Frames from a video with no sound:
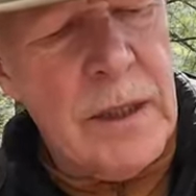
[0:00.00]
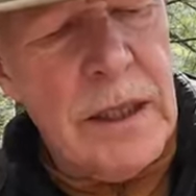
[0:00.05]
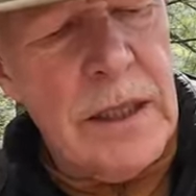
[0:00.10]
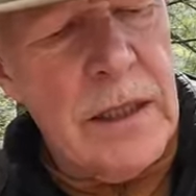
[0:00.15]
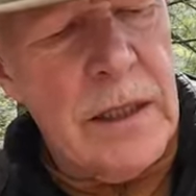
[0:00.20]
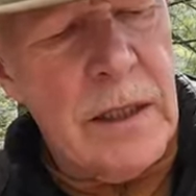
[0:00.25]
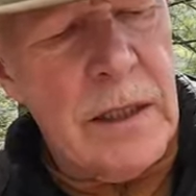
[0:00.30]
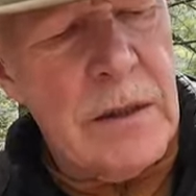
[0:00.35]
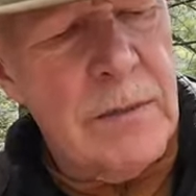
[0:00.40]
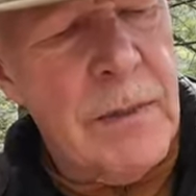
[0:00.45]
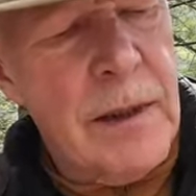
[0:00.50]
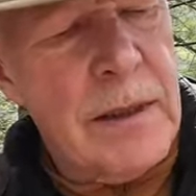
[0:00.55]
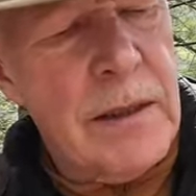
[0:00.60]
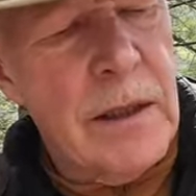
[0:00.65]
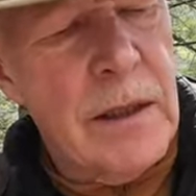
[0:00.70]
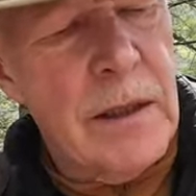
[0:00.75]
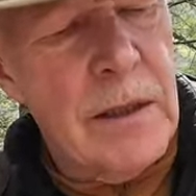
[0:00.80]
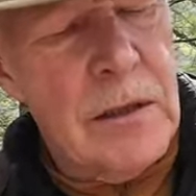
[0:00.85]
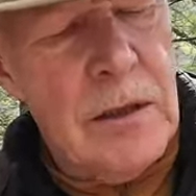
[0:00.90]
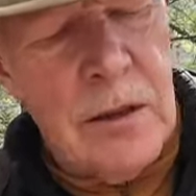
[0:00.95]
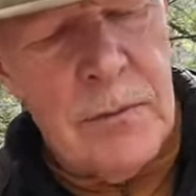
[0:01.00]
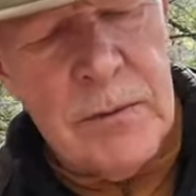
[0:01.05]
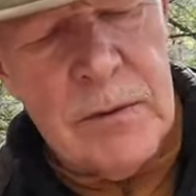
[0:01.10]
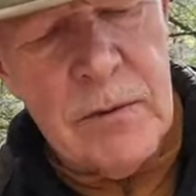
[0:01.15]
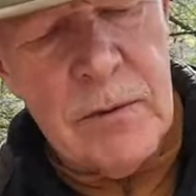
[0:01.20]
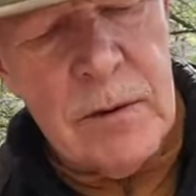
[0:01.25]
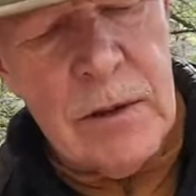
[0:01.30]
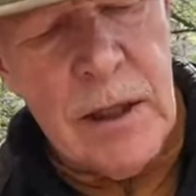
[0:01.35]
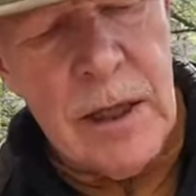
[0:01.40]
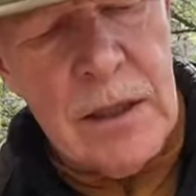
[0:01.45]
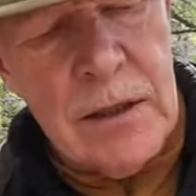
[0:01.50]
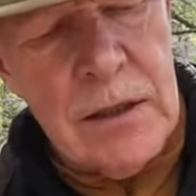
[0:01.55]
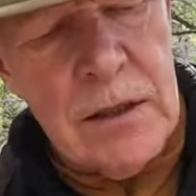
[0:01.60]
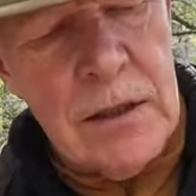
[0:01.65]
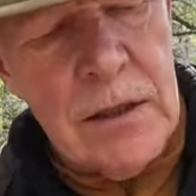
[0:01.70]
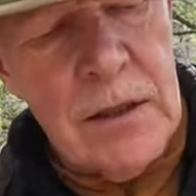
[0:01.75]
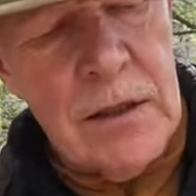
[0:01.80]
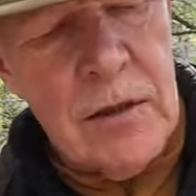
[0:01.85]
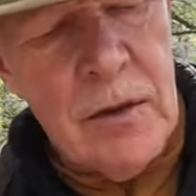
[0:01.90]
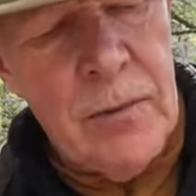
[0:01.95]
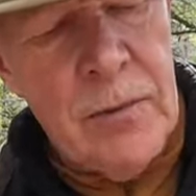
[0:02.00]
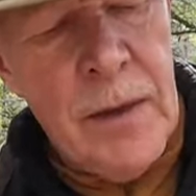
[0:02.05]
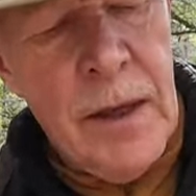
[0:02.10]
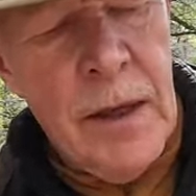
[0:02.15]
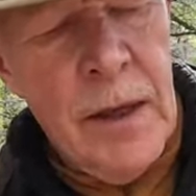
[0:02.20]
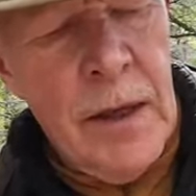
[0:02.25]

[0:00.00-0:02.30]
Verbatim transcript: I didn't expect any chips with that steel.